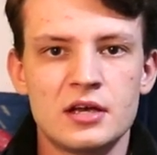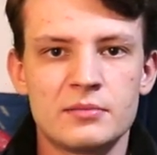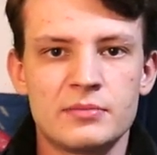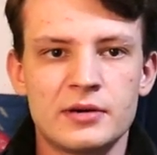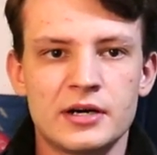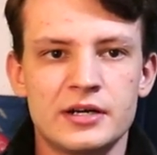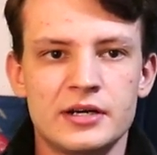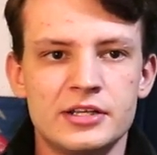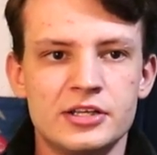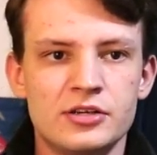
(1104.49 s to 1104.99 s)

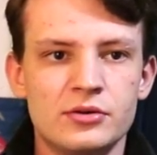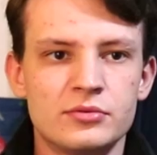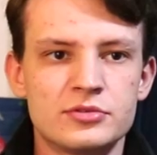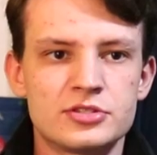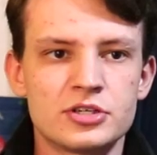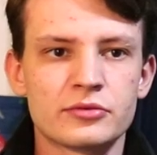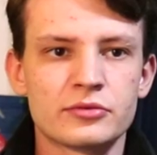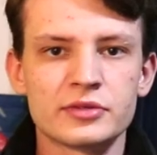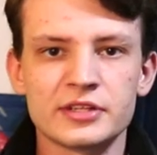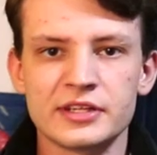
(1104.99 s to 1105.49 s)
but you
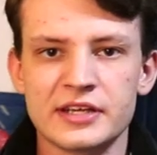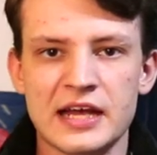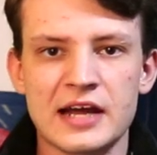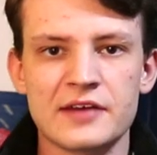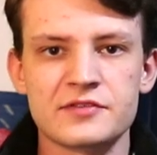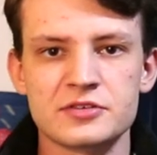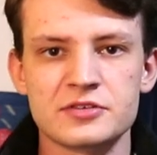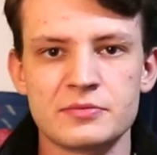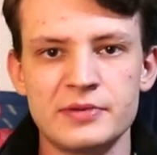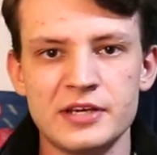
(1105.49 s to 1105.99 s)
don't really
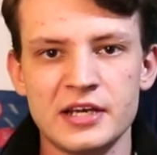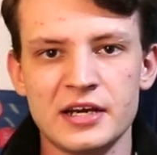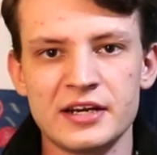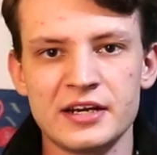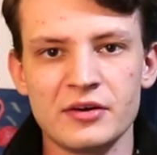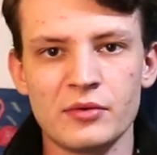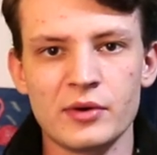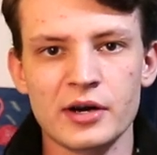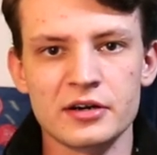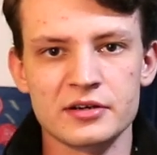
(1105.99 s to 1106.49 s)
have to be
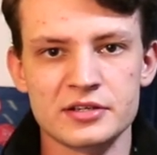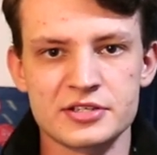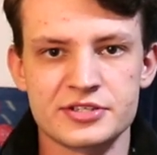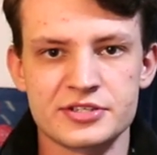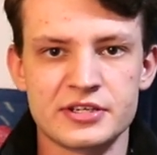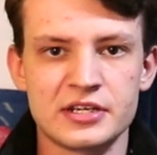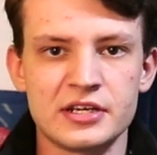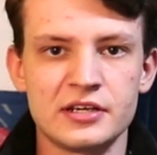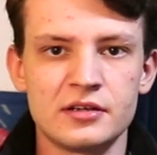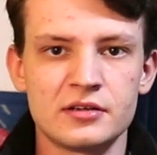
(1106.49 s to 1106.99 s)
anywhere and
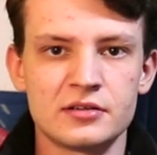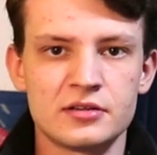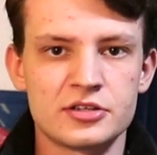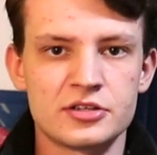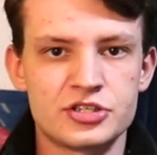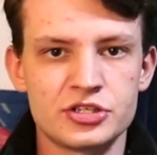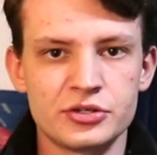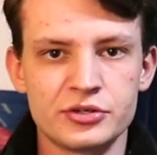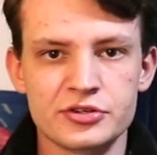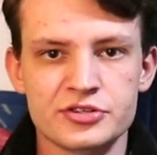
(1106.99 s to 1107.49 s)
see the
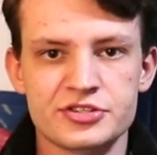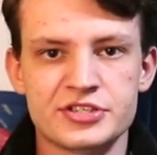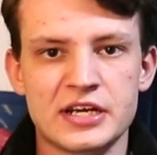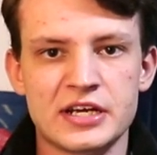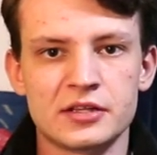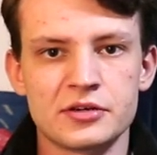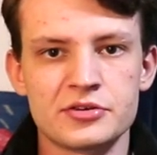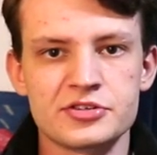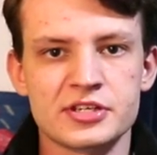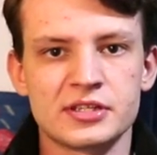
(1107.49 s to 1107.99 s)
junior
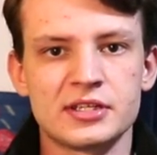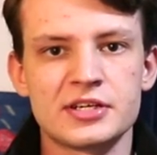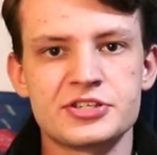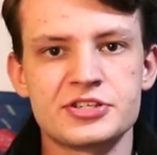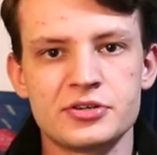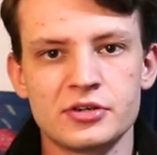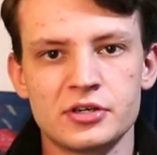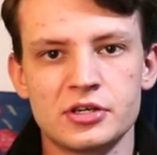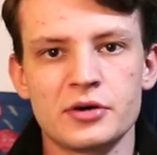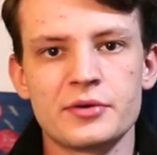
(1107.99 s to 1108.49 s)
sailors
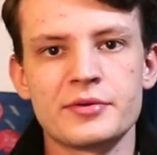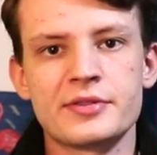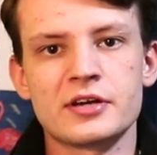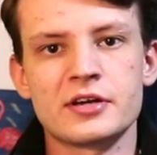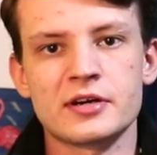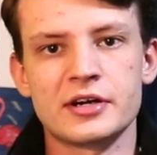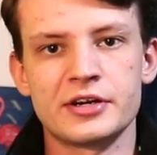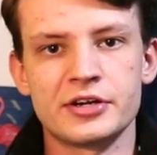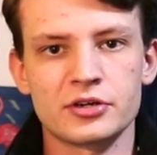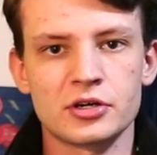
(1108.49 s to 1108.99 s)
unless you go
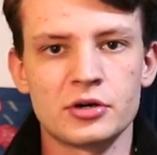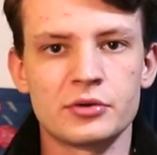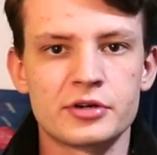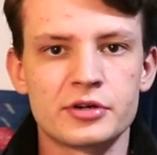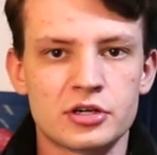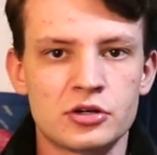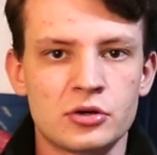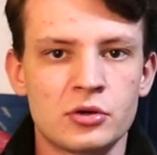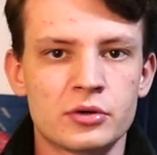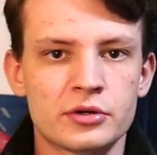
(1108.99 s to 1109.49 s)
there on your own
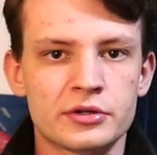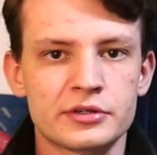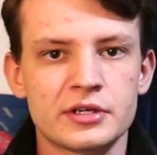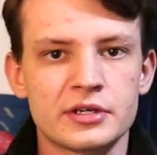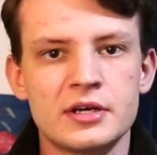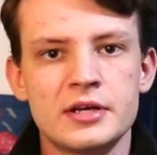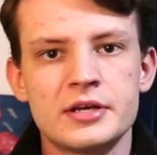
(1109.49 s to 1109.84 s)
accord,